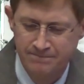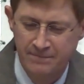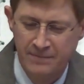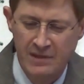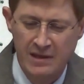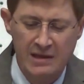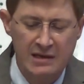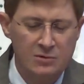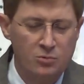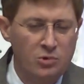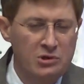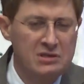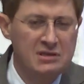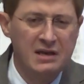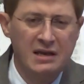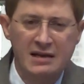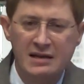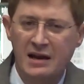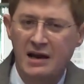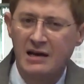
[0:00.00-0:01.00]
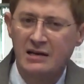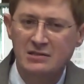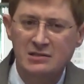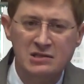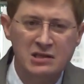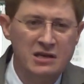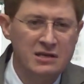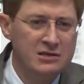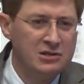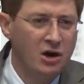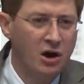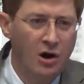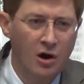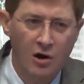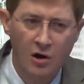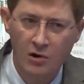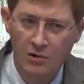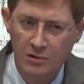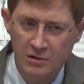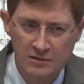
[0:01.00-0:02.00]
and we cannot take
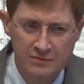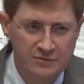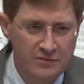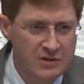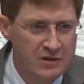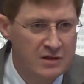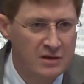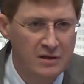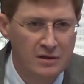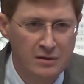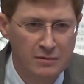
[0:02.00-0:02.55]
all of them,